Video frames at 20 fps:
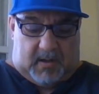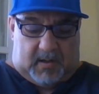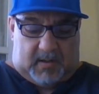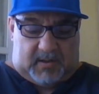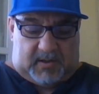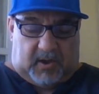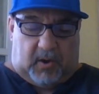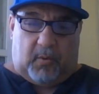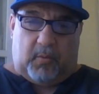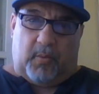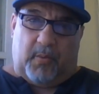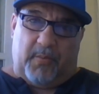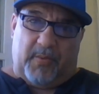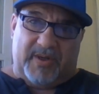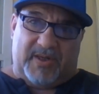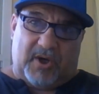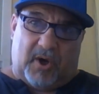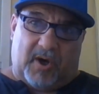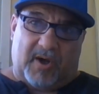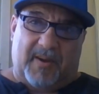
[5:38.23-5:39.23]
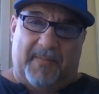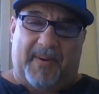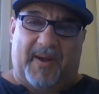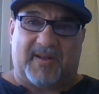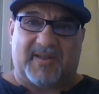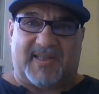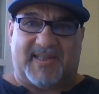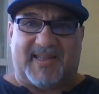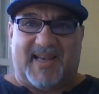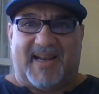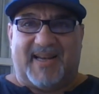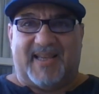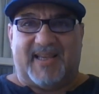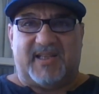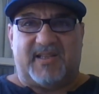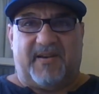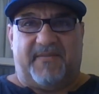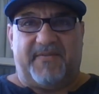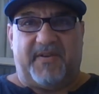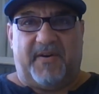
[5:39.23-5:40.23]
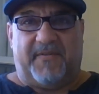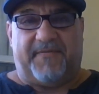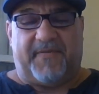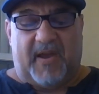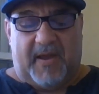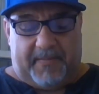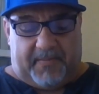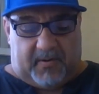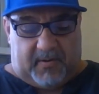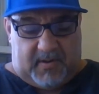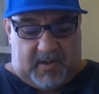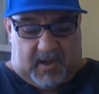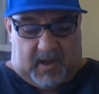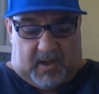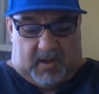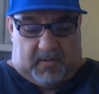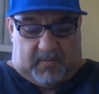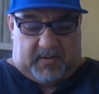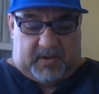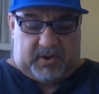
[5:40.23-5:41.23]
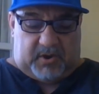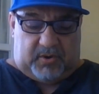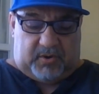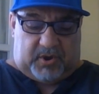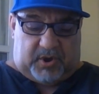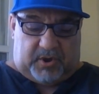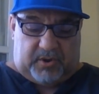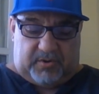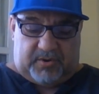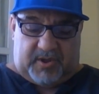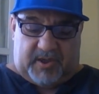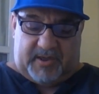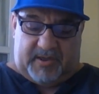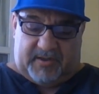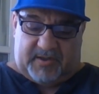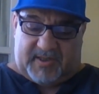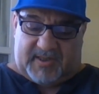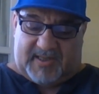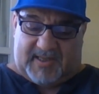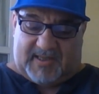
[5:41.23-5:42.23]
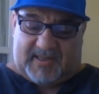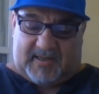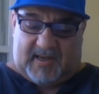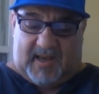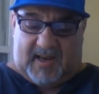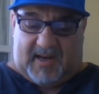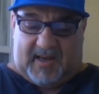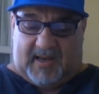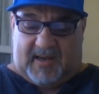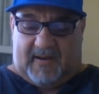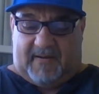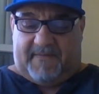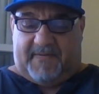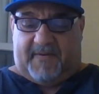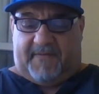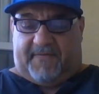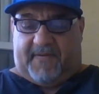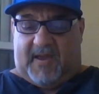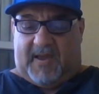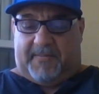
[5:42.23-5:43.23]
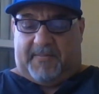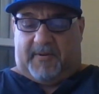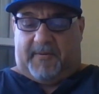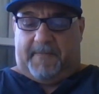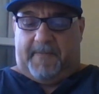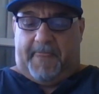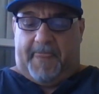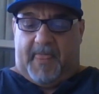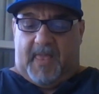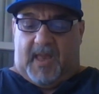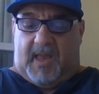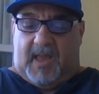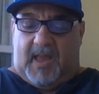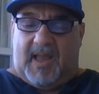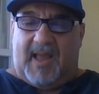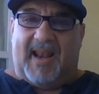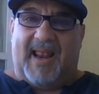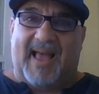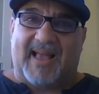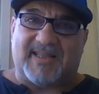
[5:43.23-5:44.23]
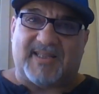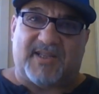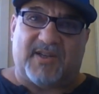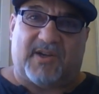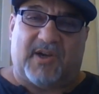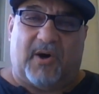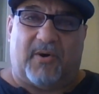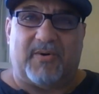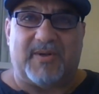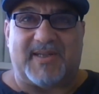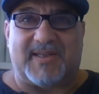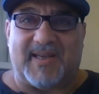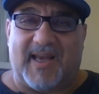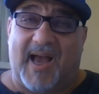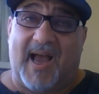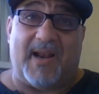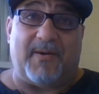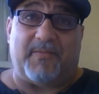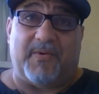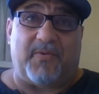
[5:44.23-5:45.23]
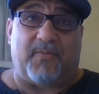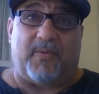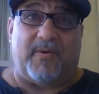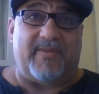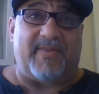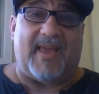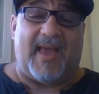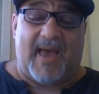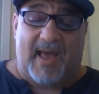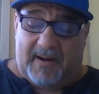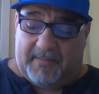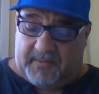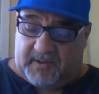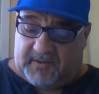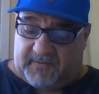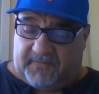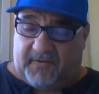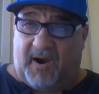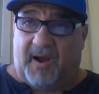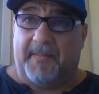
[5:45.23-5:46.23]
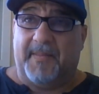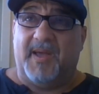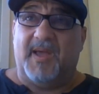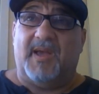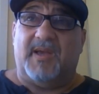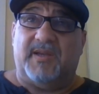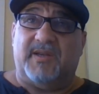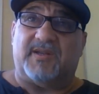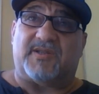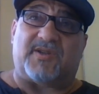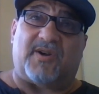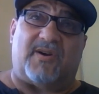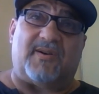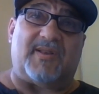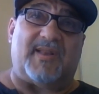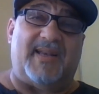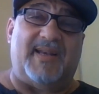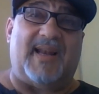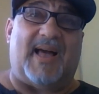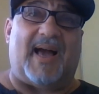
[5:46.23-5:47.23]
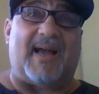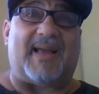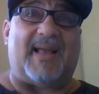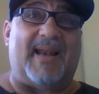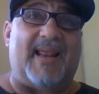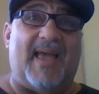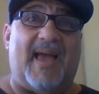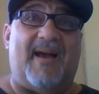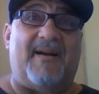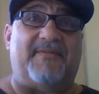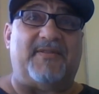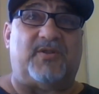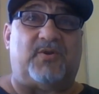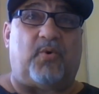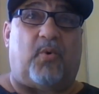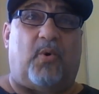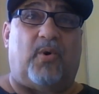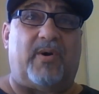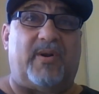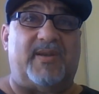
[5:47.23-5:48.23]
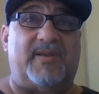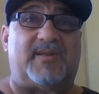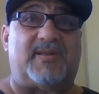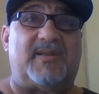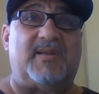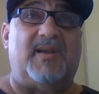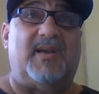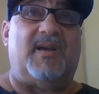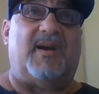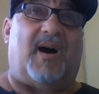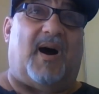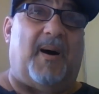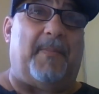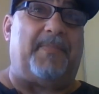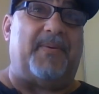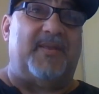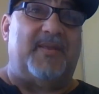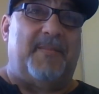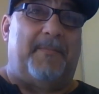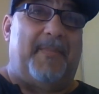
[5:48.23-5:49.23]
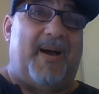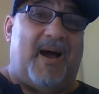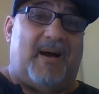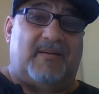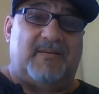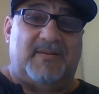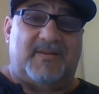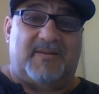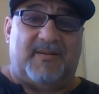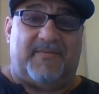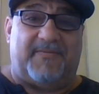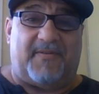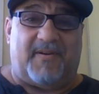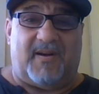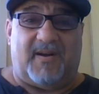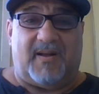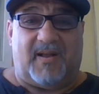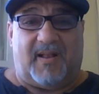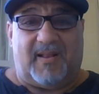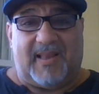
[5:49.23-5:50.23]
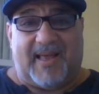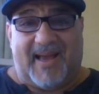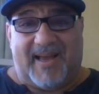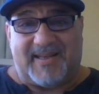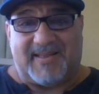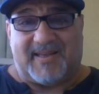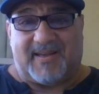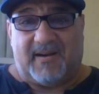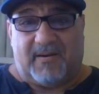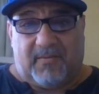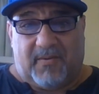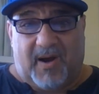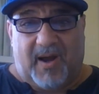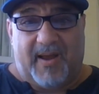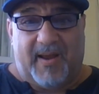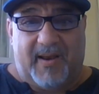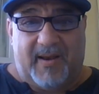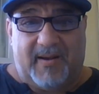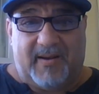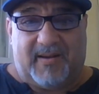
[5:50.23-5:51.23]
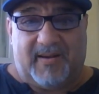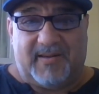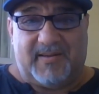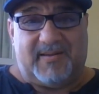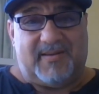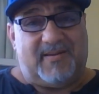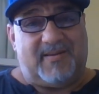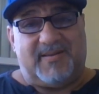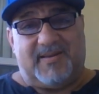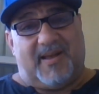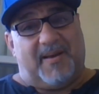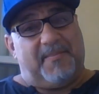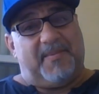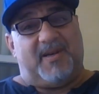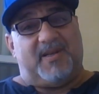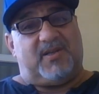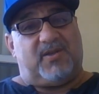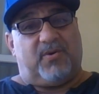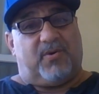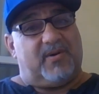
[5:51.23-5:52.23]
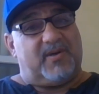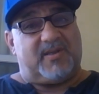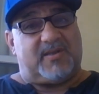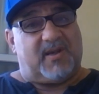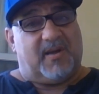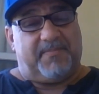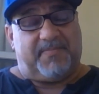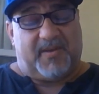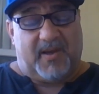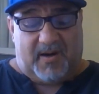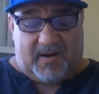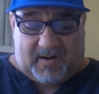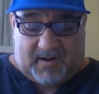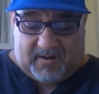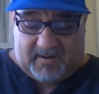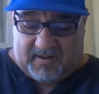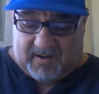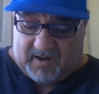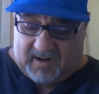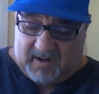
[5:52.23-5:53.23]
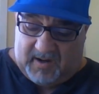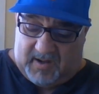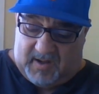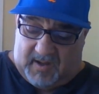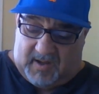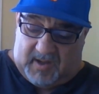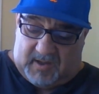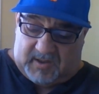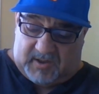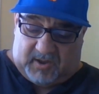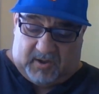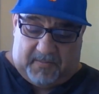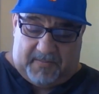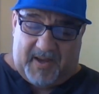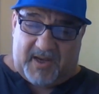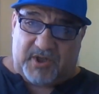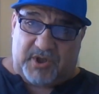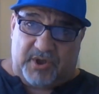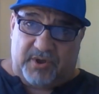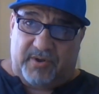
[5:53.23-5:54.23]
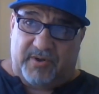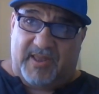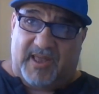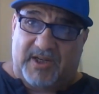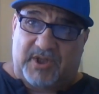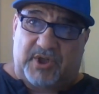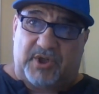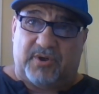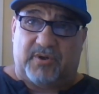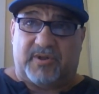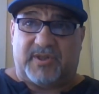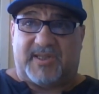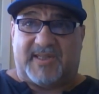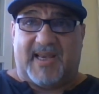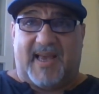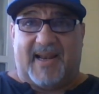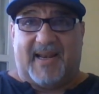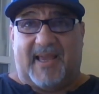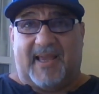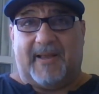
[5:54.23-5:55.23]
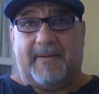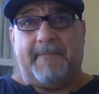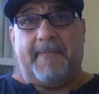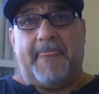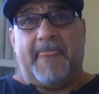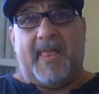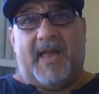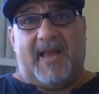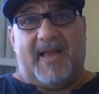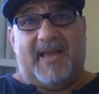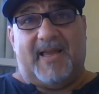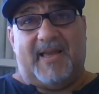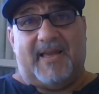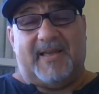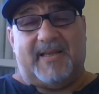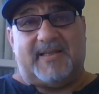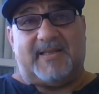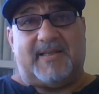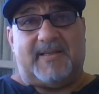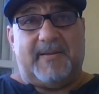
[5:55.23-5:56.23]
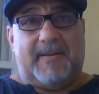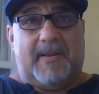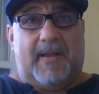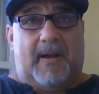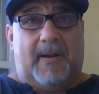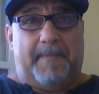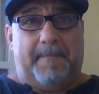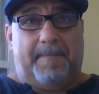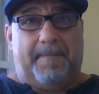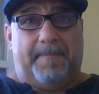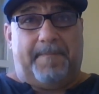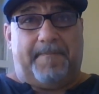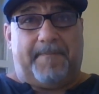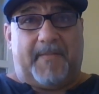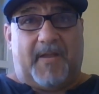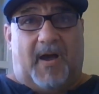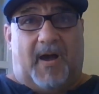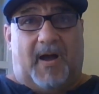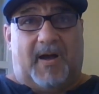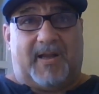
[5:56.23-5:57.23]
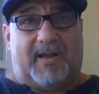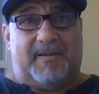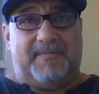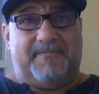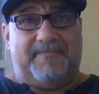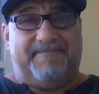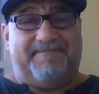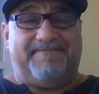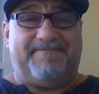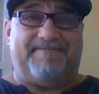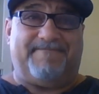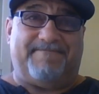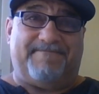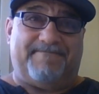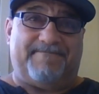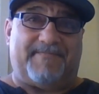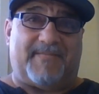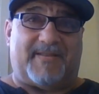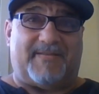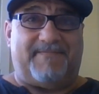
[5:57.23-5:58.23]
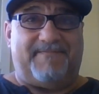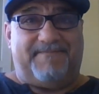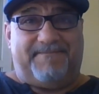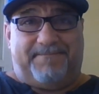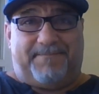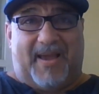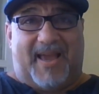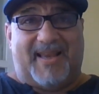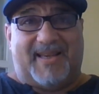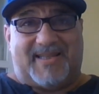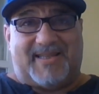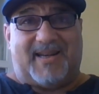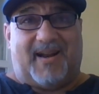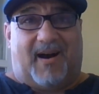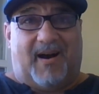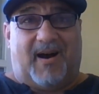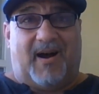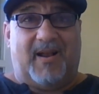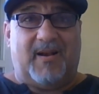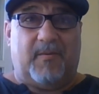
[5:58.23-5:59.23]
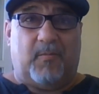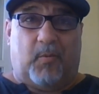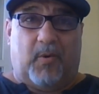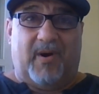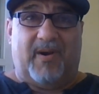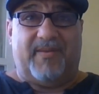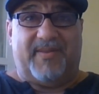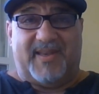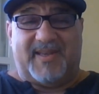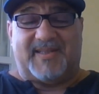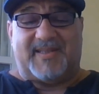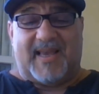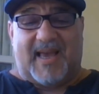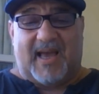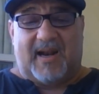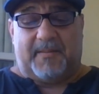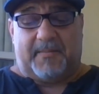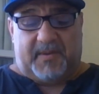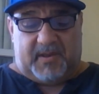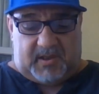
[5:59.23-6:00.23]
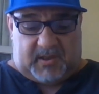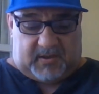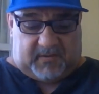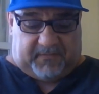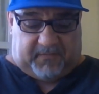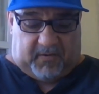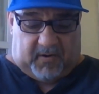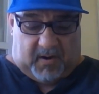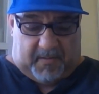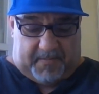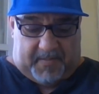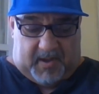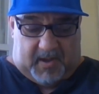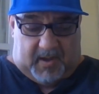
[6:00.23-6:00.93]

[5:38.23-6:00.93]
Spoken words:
So when we talk about settings of your fable, when you're choosing your setting of the fable, it has to coincide with where the animal's from. You're certainly not going to have a tortoise up in the mountains of Alaska, right? Because there's not many tortoise up there, are there? So make sure that your setting is uh, based on where this animal is from.